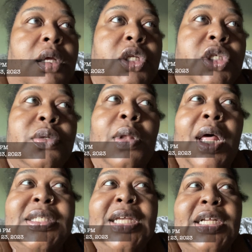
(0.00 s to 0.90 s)
to
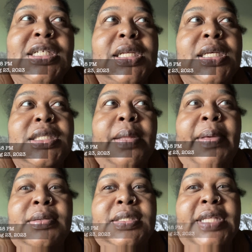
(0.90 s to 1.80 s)
Los Angeles
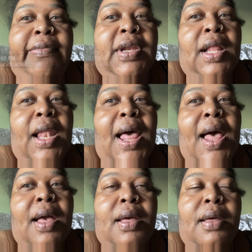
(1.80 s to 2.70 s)
about seven
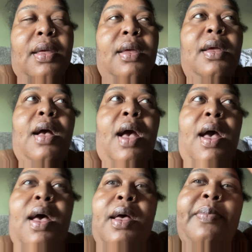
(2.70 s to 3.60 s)
o'clock.
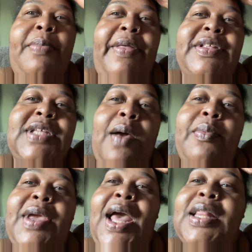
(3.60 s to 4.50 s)
Um by the time
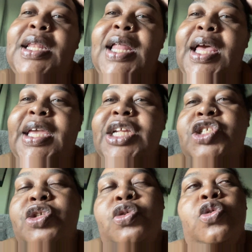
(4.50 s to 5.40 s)
we got the luggage,
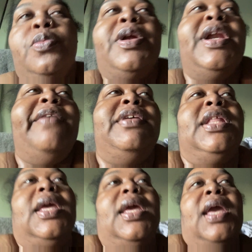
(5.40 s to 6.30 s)
the Uber and
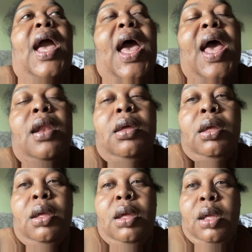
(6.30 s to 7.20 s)
everything, and got
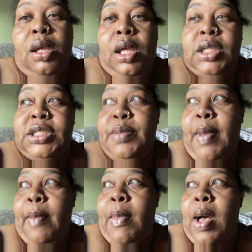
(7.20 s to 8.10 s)
to
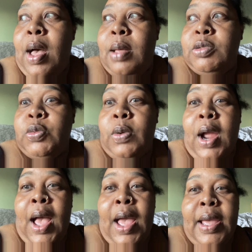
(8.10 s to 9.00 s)
my mom's where
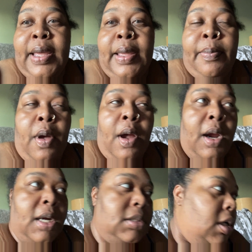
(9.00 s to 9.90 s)
I am
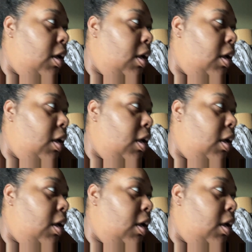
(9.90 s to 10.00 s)
parked,